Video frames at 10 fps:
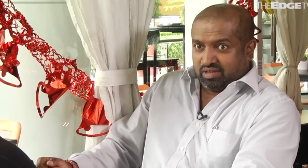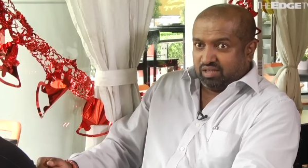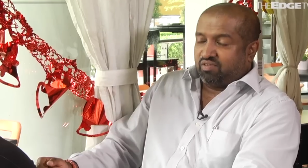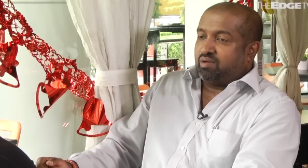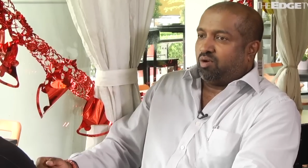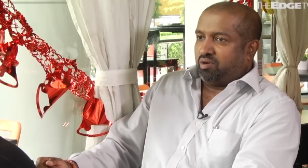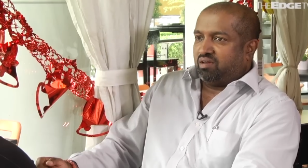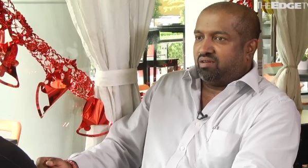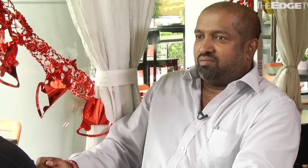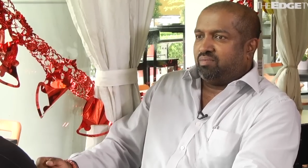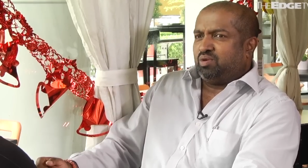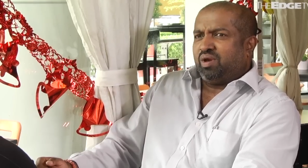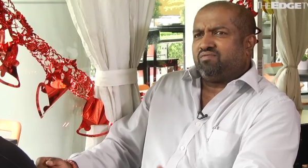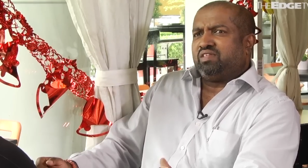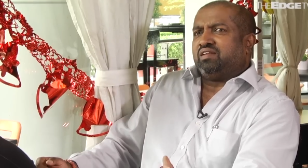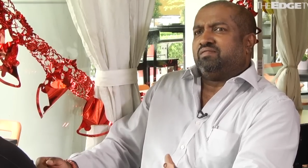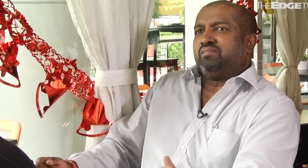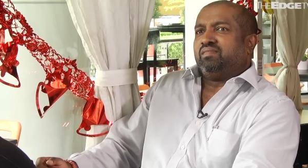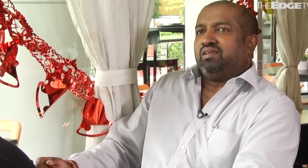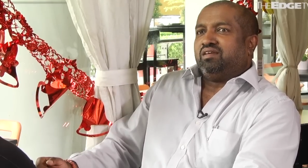inside is very modern. Yes. But you have that.
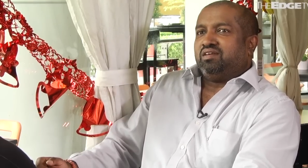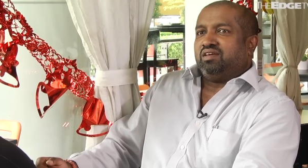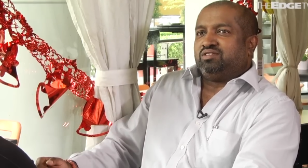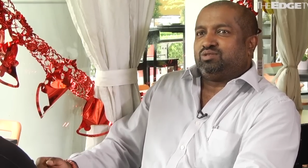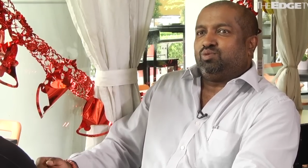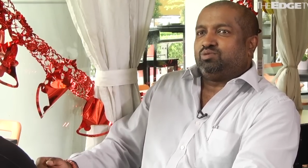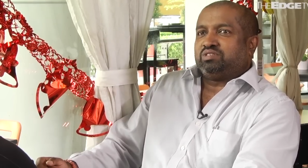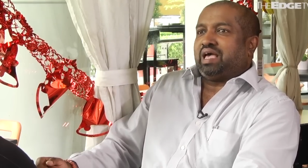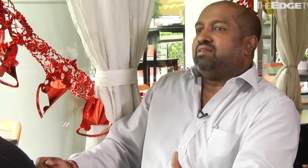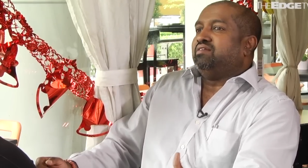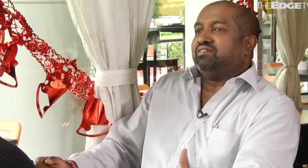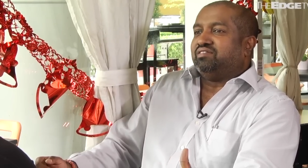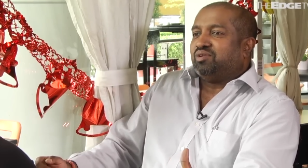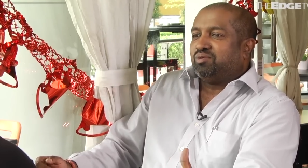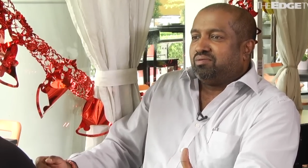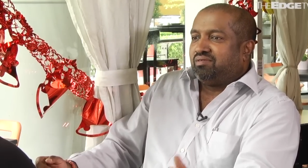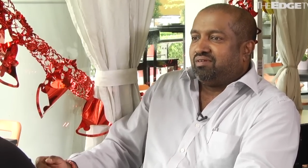It's so silent, you know.